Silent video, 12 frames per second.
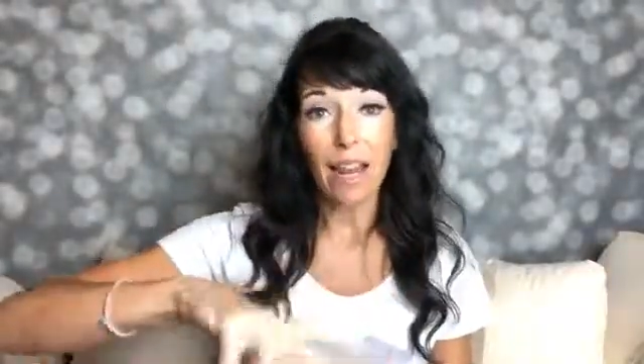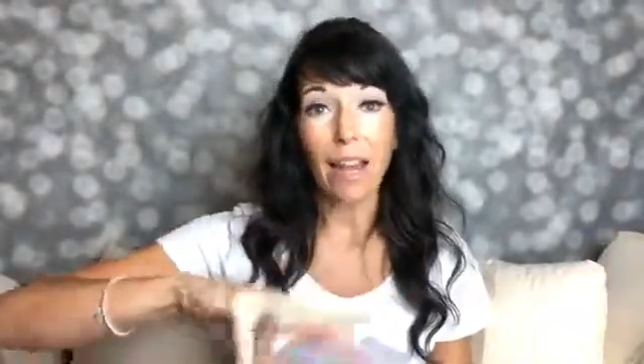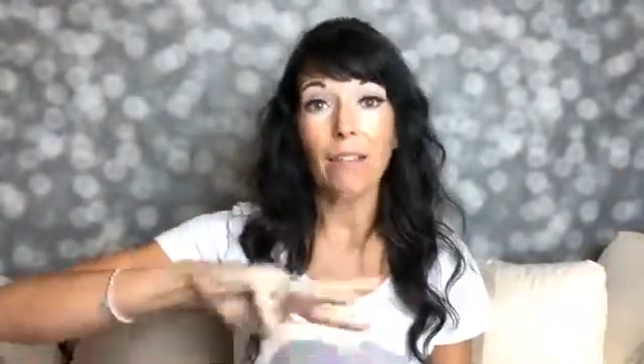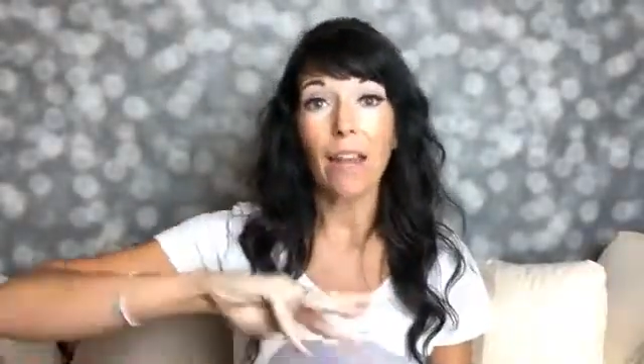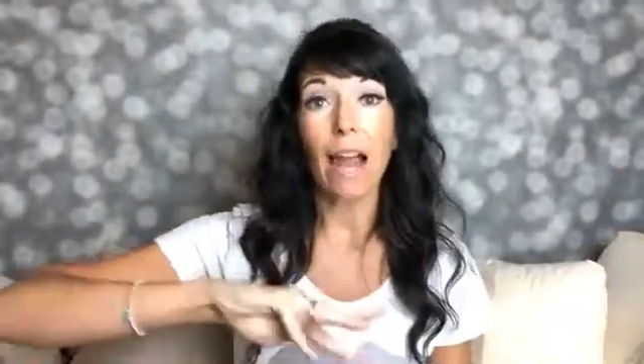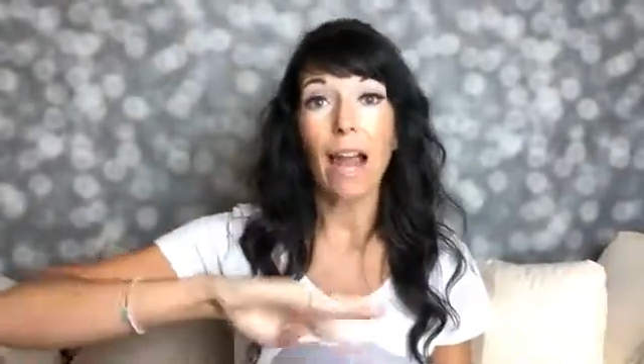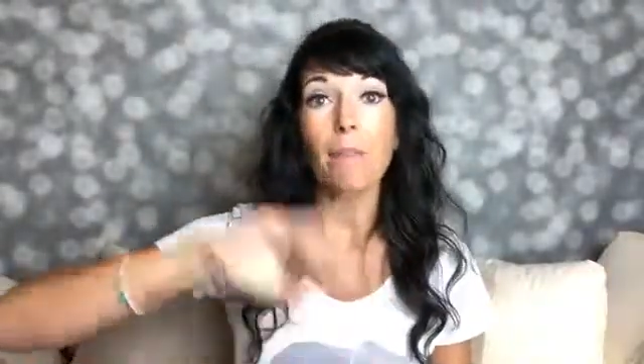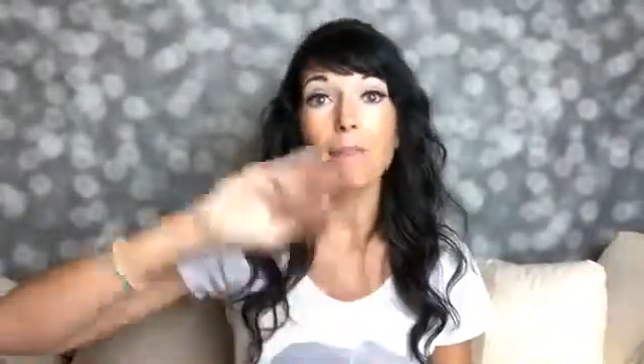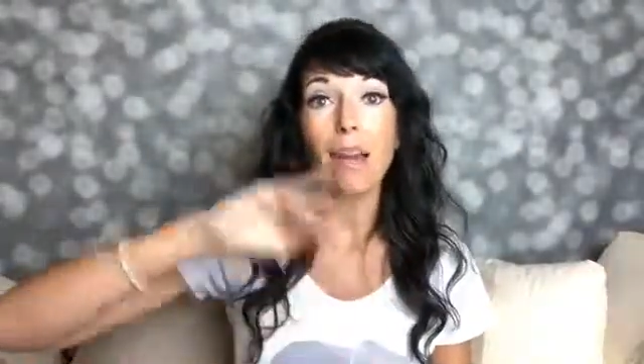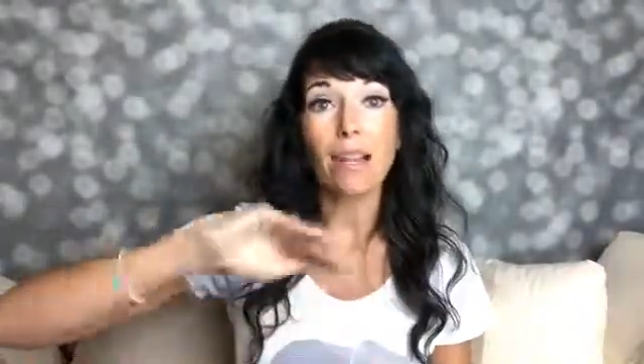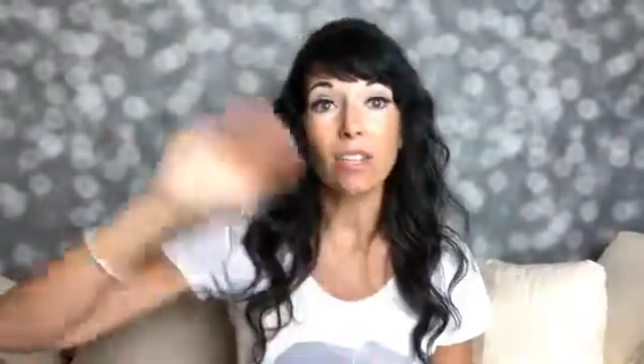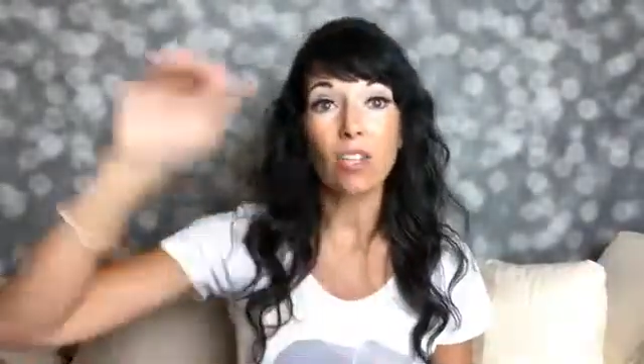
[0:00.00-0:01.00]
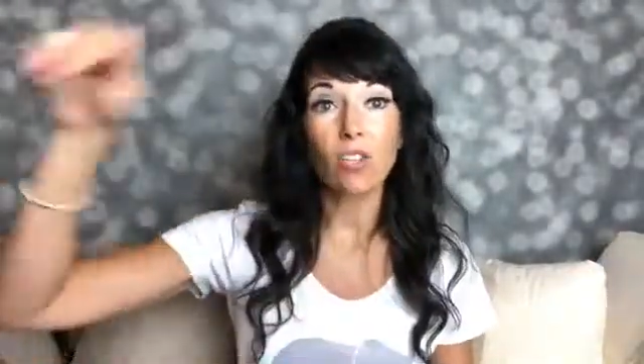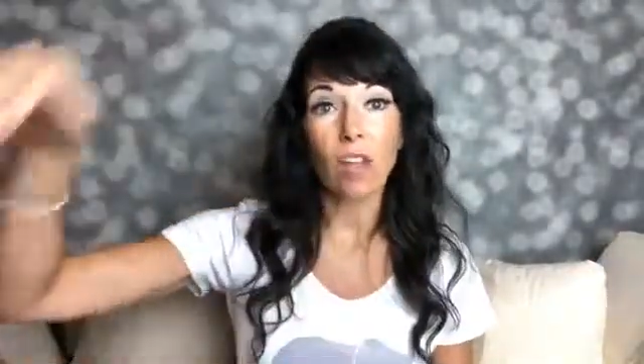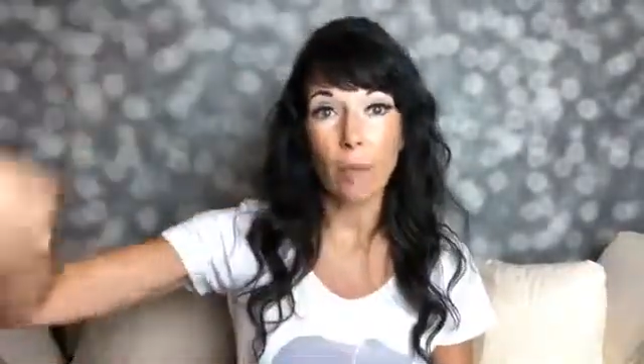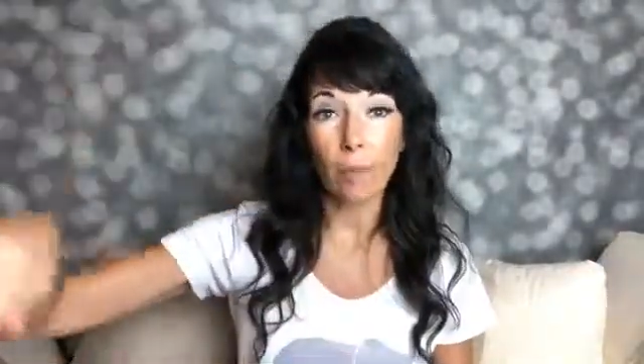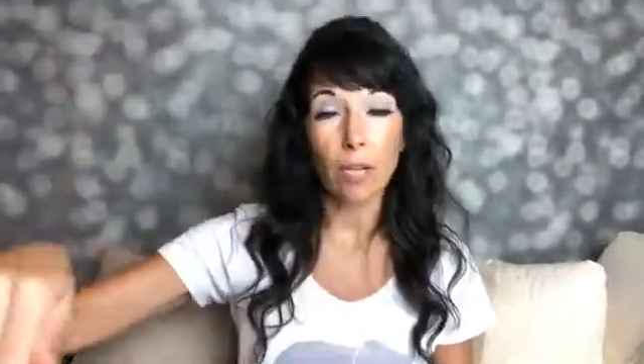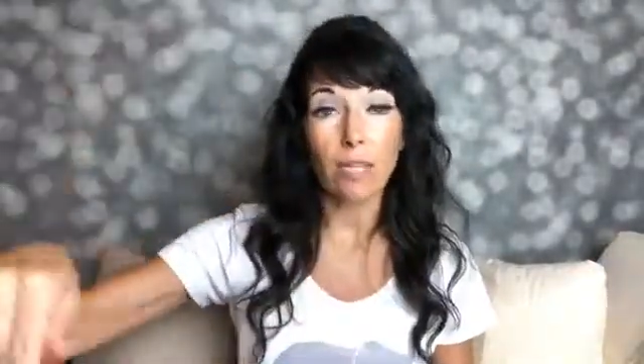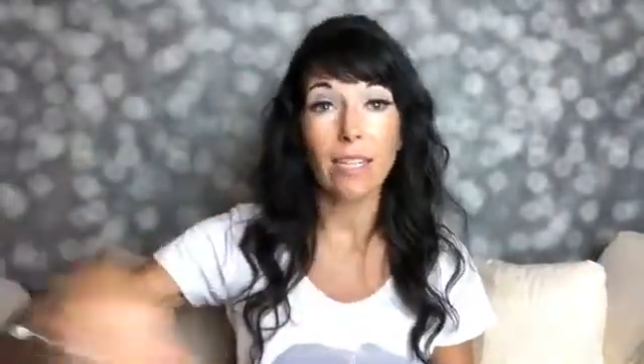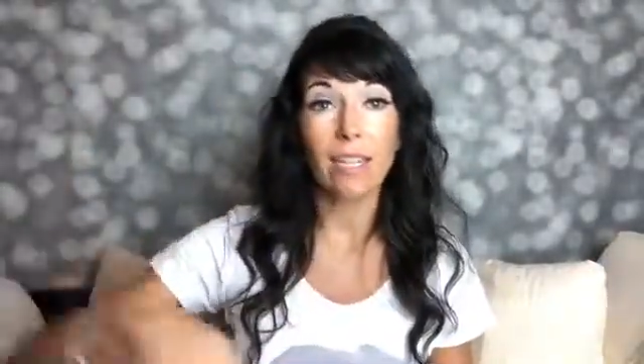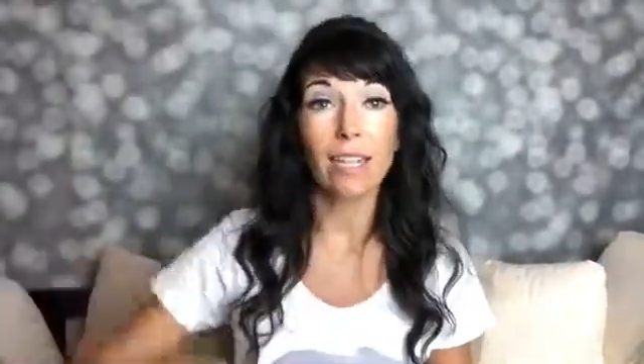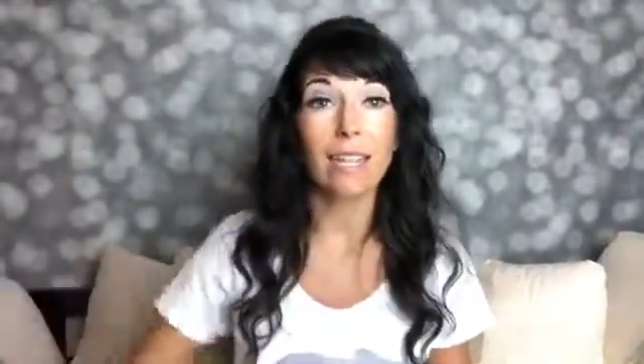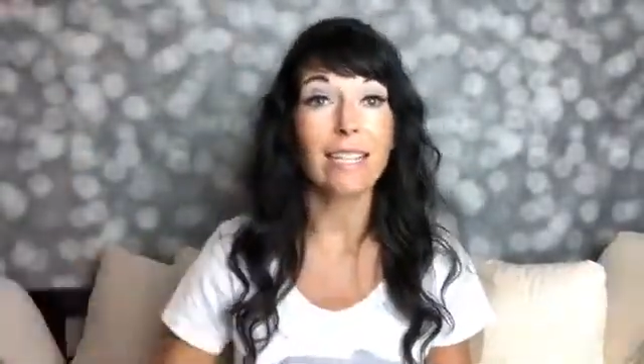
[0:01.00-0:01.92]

and then I message that person and I